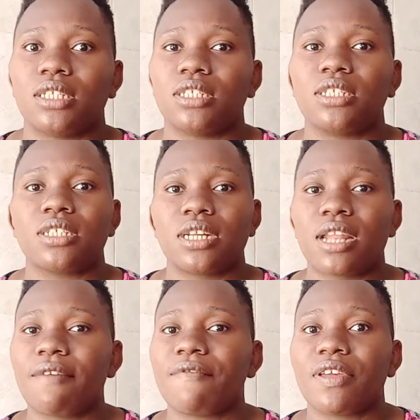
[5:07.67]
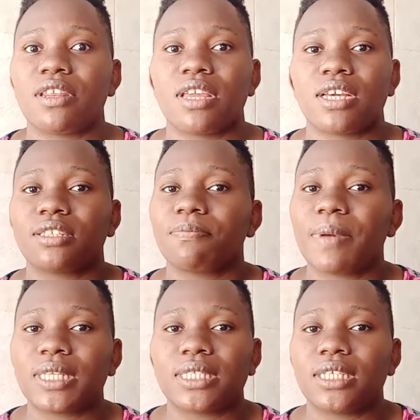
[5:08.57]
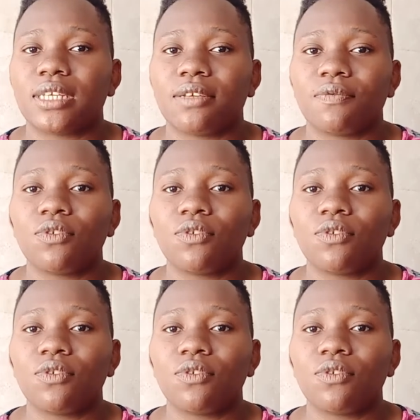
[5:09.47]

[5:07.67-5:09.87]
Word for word: Children are very expensive.